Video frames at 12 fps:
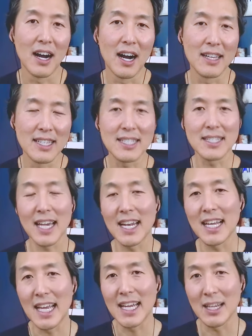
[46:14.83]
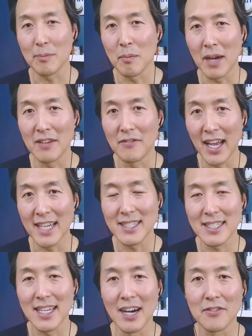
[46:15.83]
uh, and this is kind of getting
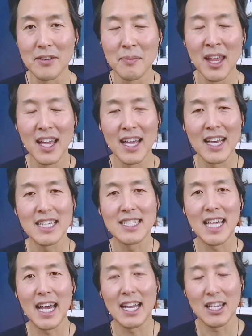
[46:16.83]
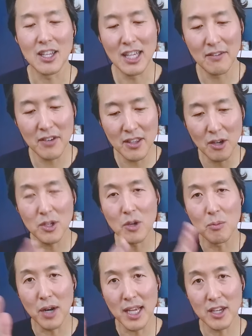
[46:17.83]
advanced stuff is that even though
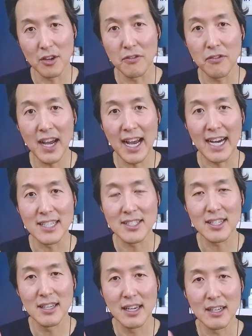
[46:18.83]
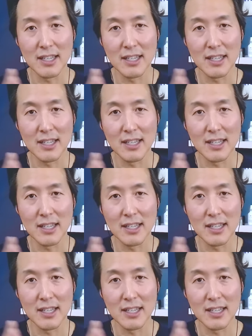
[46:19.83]
you break your fast,